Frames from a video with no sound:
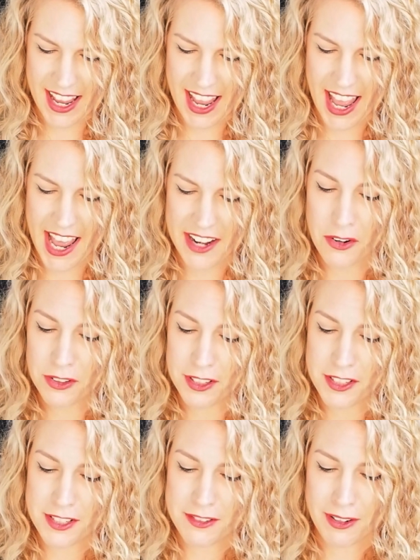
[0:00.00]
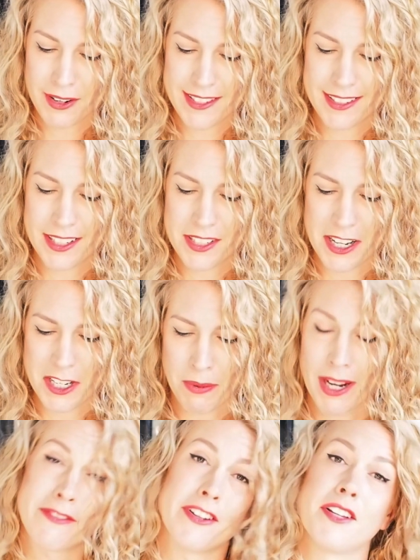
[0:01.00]
And also, she's requested a Dutch
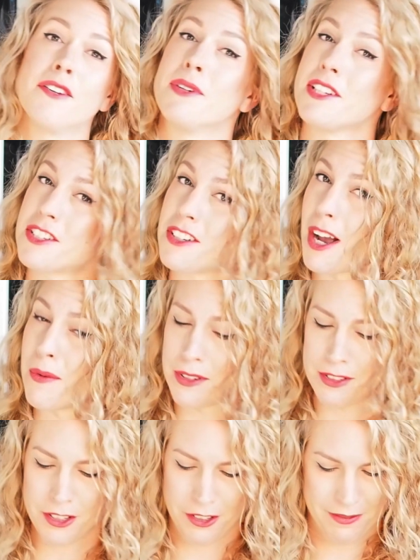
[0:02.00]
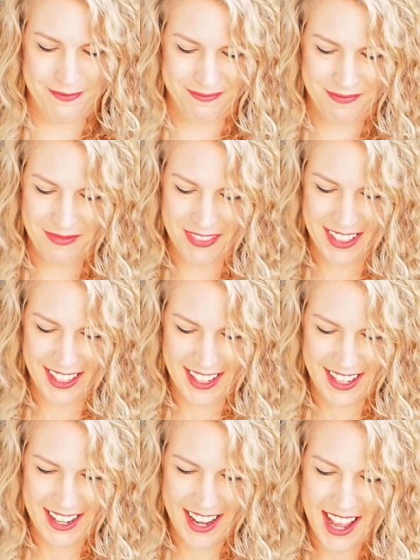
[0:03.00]
braid video, which I will do.
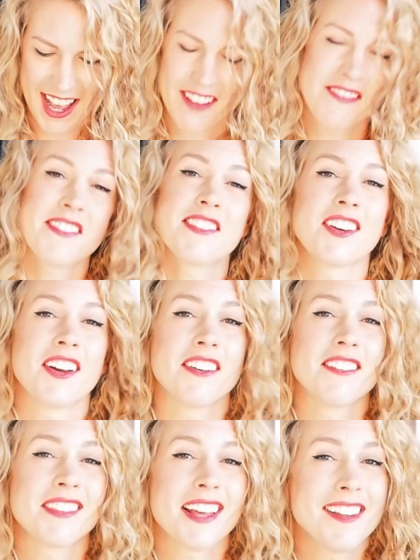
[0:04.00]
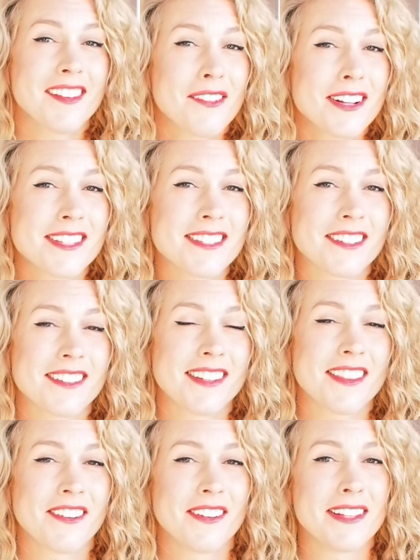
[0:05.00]
Um, so they're the questions I got
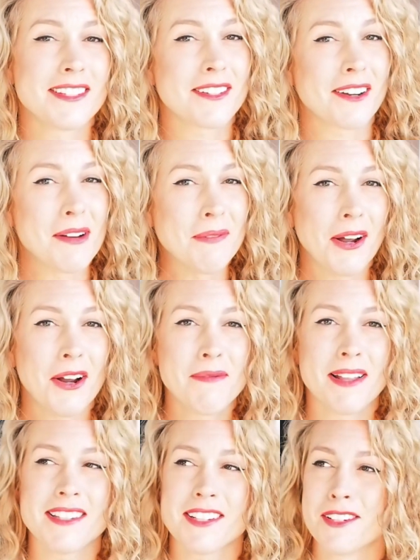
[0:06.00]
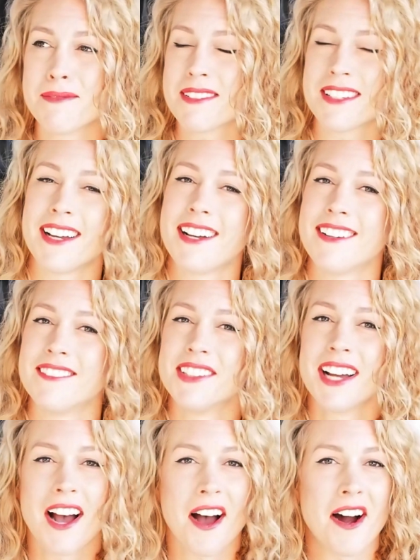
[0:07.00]
sent through on Instagram. I hope that's helped. Um,
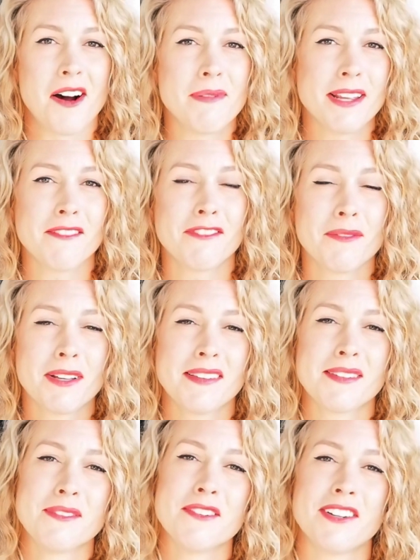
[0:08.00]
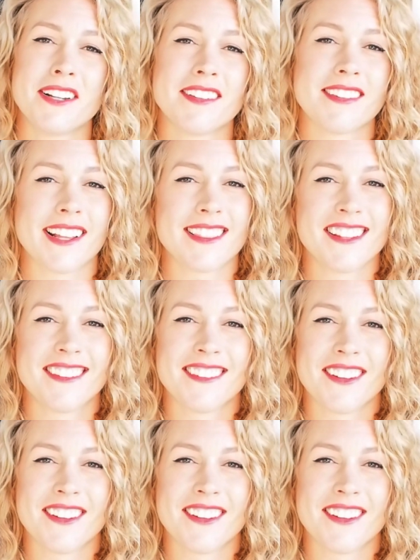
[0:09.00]
I'll be filming some more videos like this.